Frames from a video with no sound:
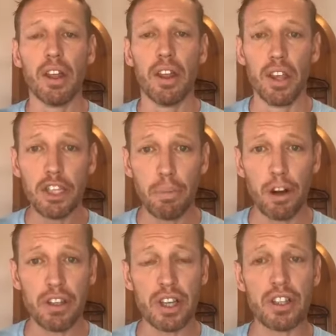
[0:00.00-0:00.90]
This
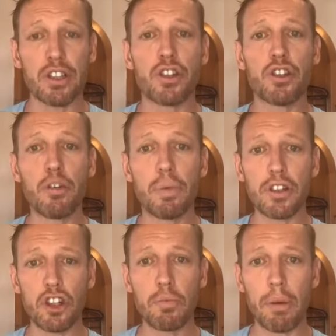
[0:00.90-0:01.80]
process is super,
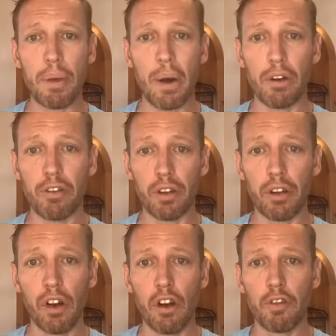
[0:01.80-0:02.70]
super
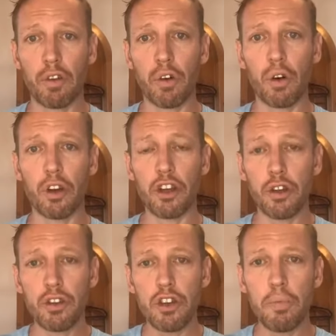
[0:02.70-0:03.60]
powerful for
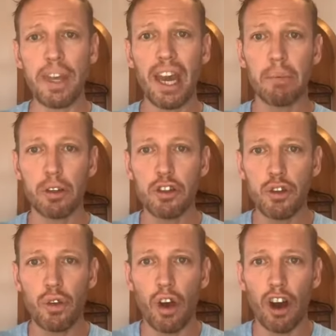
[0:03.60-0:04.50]
you to be able
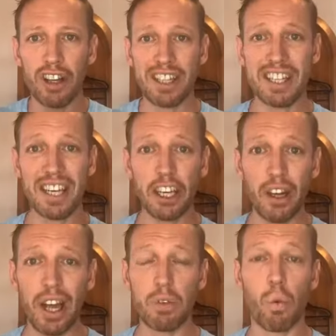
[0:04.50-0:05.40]
to
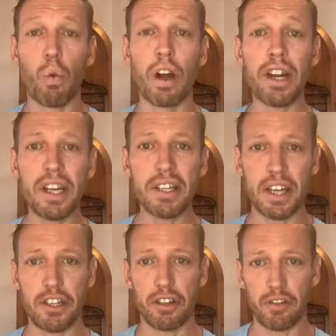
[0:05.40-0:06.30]
articulate what it is
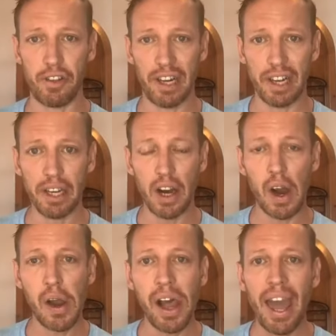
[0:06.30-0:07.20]
that you're feeling
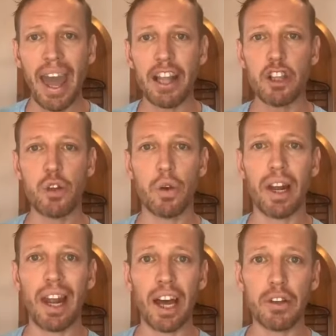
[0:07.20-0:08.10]
and to
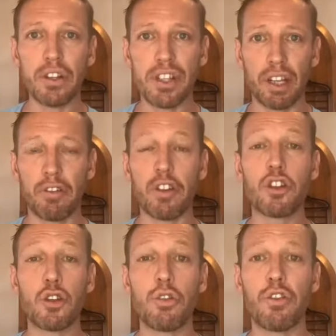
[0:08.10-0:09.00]
allow yourself
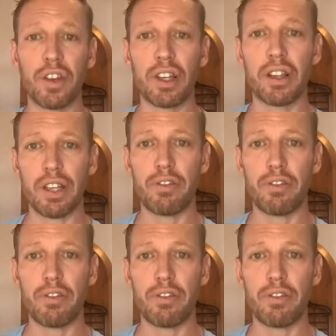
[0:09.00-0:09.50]
to feel these